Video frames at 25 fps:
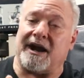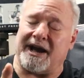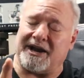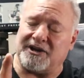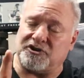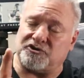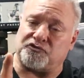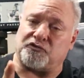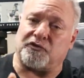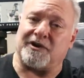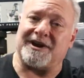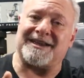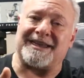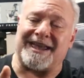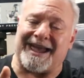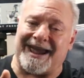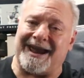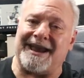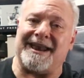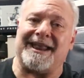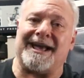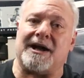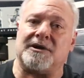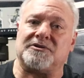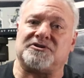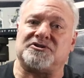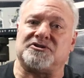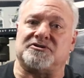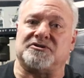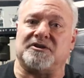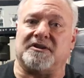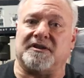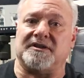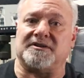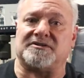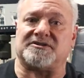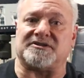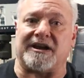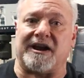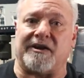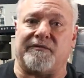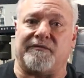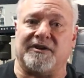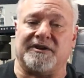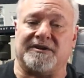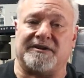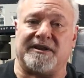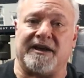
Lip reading: I drink 8 ounces of this every